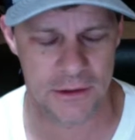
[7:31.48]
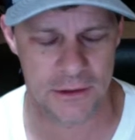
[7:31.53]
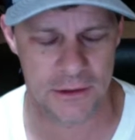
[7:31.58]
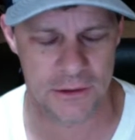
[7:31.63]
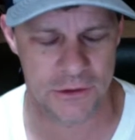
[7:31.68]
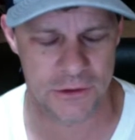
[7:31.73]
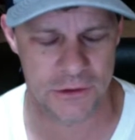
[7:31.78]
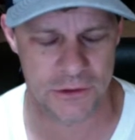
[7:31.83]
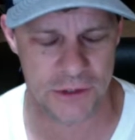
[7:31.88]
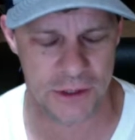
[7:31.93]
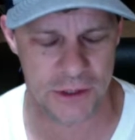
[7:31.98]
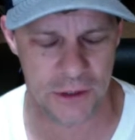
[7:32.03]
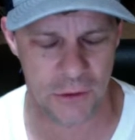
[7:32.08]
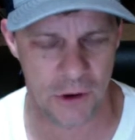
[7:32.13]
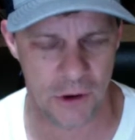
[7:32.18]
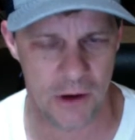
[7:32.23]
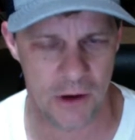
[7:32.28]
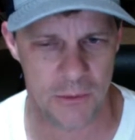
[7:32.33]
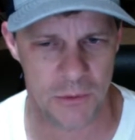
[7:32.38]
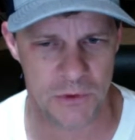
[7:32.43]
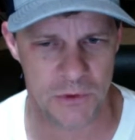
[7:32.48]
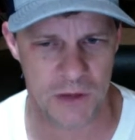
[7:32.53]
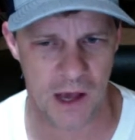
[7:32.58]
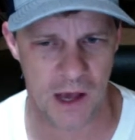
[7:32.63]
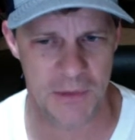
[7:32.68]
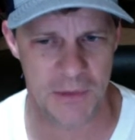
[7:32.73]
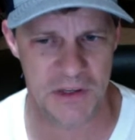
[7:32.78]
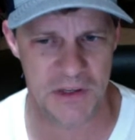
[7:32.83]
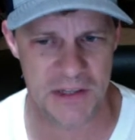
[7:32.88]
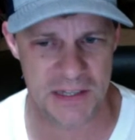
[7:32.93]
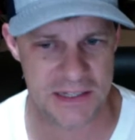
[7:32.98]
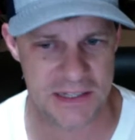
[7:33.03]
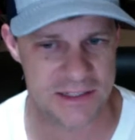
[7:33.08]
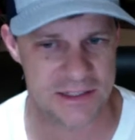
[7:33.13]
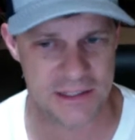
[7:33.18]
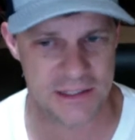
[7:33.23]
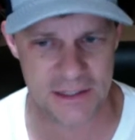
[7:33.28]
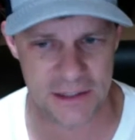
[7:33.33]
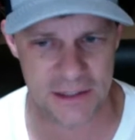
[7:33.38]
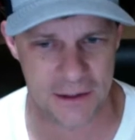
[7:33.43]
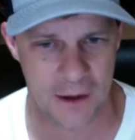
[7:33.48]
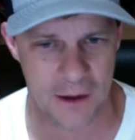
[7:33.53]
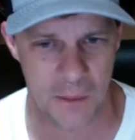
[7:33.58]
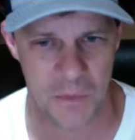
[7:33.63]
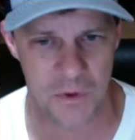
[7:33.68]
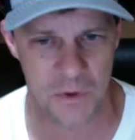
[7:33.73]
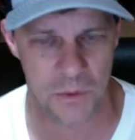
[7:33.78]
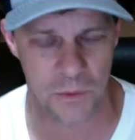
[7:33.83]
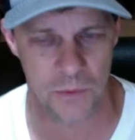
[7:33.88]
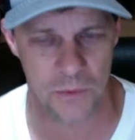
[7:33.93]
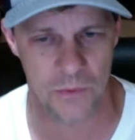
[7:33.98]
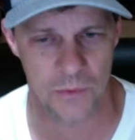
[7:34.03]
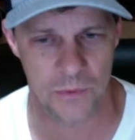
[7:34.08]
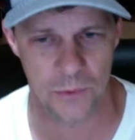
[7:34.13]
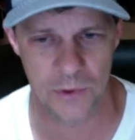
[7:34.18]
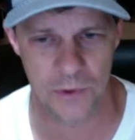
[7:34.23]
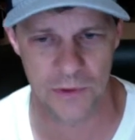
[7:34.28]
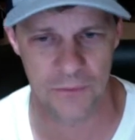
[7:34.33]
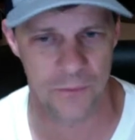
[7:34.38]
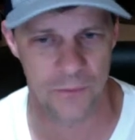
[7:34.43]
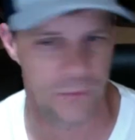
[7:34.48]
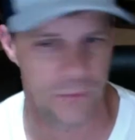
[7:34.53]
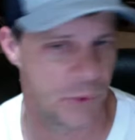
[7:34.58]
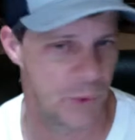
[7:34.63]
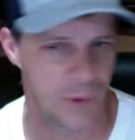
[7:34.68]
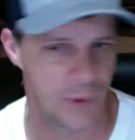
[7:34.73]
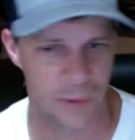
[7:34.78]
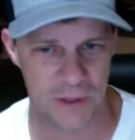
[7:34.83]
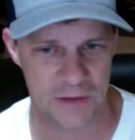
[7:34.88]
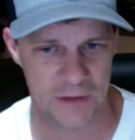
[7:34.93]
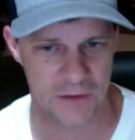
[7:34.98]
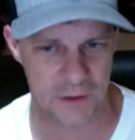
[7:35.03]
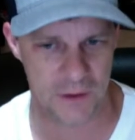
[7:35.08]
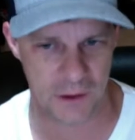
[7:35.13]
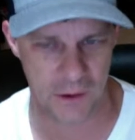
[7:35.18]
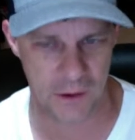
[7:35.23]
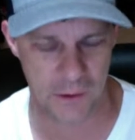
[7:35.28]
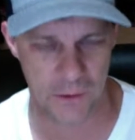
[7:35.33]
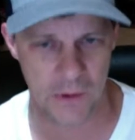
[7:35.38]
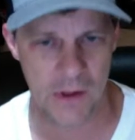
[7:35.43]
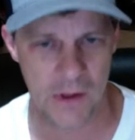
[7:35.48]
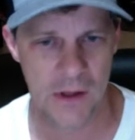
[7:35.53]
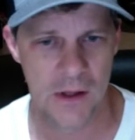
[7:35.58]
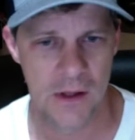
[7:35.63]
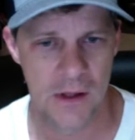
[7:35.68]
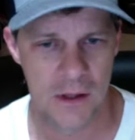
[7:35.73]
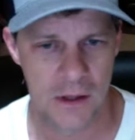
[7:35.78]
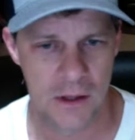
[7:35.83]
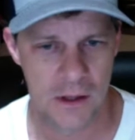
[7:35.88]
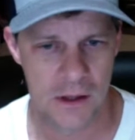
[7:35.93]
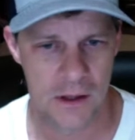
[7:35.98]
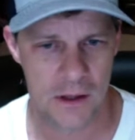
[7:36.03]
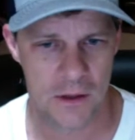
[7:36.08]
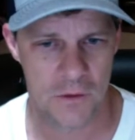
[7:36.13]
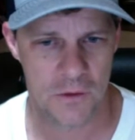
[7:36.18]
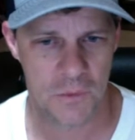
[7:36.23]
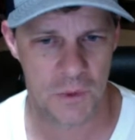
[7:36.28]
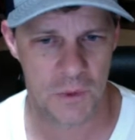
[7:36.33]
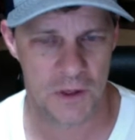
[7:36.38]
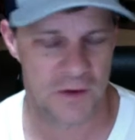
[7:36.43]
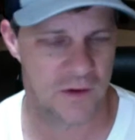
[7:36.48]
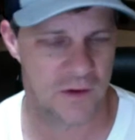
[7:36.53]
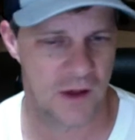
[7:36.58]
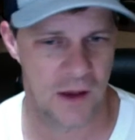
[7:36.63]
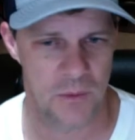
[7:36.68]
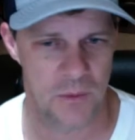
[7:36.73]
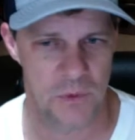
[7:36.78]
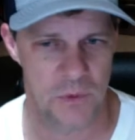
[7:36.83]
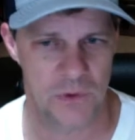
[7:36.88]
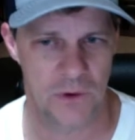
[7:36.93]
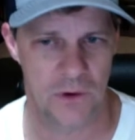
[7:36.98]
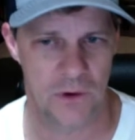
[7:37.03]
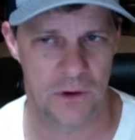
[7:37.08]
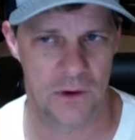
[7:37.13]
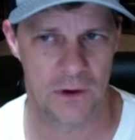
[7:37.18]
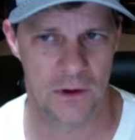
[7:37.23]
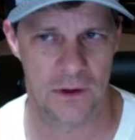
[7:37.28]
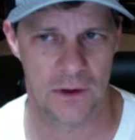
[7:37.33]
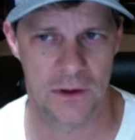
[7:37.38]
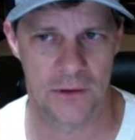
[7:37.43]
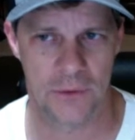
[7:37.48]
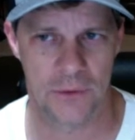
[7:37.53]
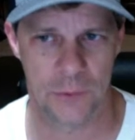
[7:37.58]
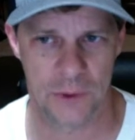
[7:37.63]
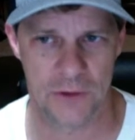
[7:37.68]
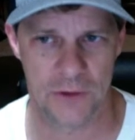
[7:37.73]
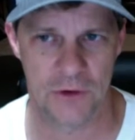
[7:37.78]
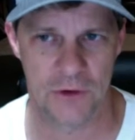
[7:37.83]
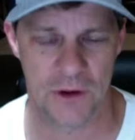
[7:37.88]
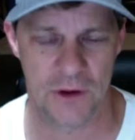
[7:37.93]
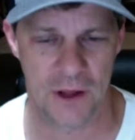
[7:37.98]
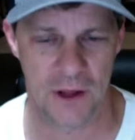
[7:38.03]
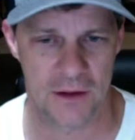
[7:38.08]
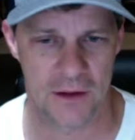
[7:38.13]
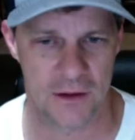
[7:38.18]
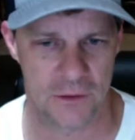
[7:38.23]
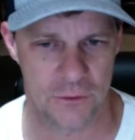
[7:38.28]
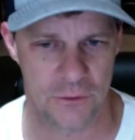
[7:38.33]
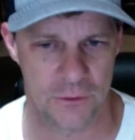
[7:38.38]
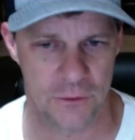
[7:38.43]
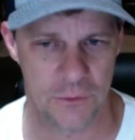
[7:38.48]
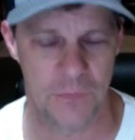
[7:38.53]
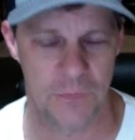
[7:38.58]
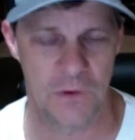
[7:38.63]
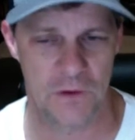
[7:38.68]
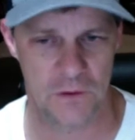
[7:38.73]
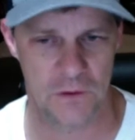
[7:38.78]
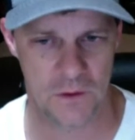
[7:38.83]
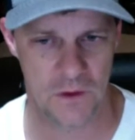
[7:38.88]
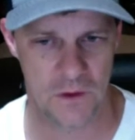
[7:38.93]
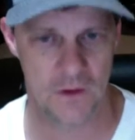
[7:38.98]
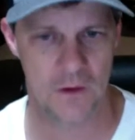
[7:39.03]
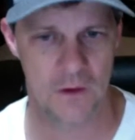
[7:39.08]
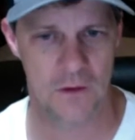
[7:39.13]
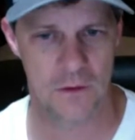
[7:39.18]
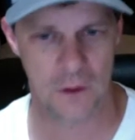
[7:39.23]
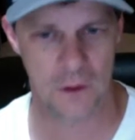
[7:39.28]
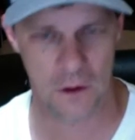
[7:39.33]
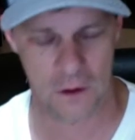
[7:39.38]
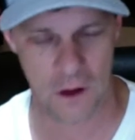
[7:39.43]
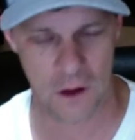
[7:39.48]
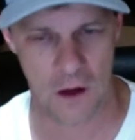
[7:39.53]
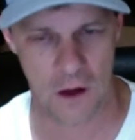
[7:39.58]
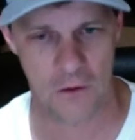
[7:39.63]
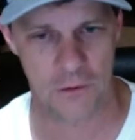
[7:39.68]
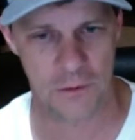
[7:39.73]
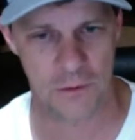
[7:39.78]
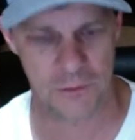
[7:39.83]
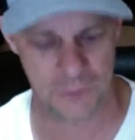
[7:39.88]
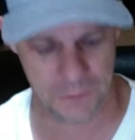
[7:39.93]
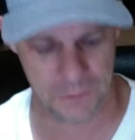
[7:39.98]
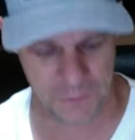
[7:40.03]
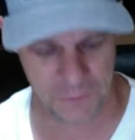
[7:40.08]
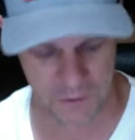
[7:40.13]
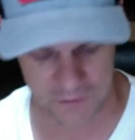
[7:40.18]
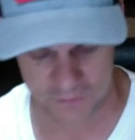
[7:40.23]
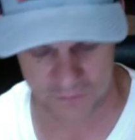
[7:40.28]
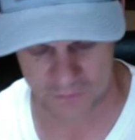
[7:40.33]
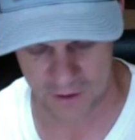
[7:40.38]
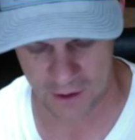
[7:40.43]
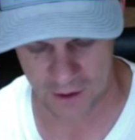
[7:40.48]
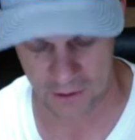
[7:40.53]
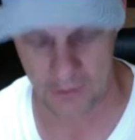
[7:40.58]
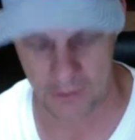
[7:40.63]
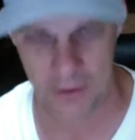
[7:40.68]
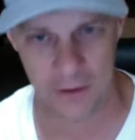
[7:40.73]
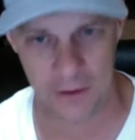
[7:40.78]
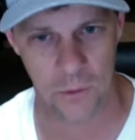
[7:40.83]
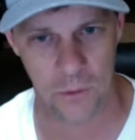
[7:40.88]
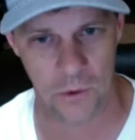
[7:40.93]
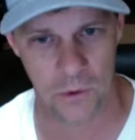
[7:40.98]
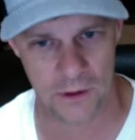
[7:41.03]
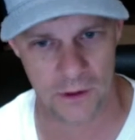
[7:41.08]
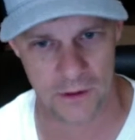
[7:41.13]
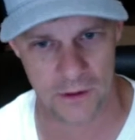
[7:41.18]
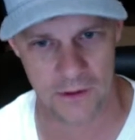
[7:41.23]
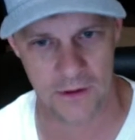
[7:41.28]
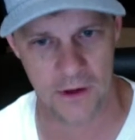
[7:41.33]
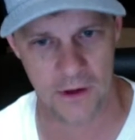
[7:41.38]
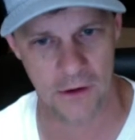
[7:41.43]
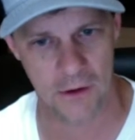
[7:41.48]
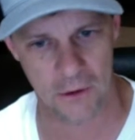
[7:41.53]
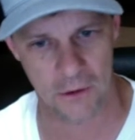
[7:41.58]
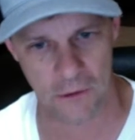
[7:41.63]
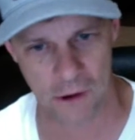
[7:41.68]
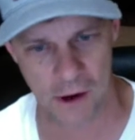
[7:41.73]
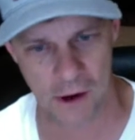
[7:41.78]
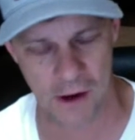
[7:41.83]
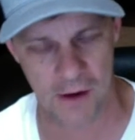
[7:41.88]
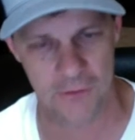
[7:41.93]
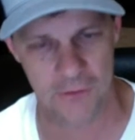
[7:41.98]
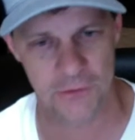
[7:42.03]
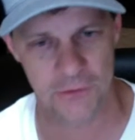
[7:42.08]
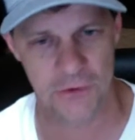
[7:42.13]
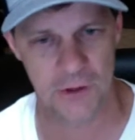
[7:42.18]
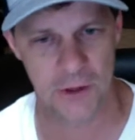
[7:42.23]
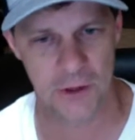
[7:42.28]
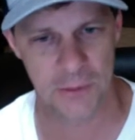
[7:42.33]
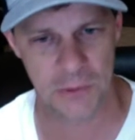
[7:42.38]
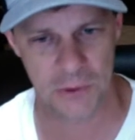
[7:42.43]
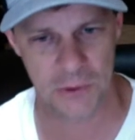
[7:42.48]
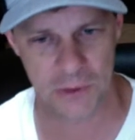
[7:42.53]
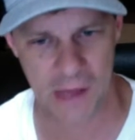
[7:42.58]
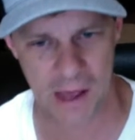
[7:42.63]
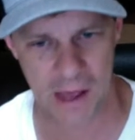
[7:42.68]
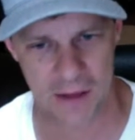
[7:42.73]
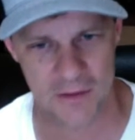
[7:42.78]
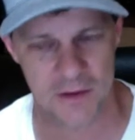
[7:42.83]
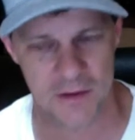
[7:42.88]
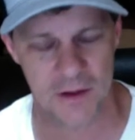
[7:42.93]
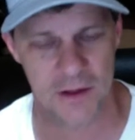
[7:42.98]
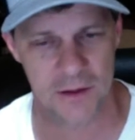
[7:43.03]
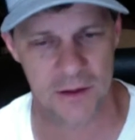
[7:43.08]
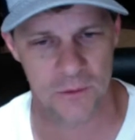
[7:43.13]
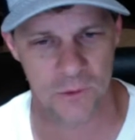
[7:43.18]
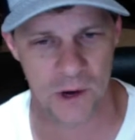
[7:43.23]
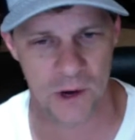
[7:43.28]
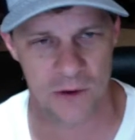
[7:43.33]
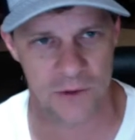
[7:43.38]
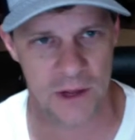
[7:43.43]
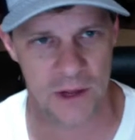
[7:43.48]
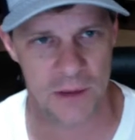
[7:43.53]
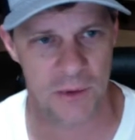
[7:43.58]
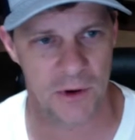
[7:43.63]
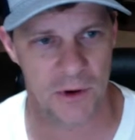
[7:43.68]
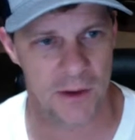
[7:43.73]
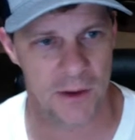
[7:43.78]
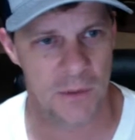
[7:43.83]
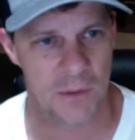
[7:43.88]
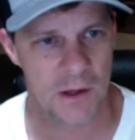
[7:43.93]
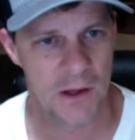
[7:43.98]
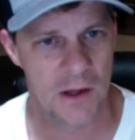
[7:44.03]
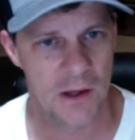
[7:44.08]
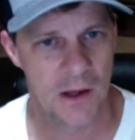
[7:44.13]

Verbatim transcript: just an incredible time in D.C. a couple of three three weeks ago, uh, spending time with our uh, three of our delegates from this uh, congressman from this area. One Garrett Graves, Bill Cassidy, and Ralph Abraham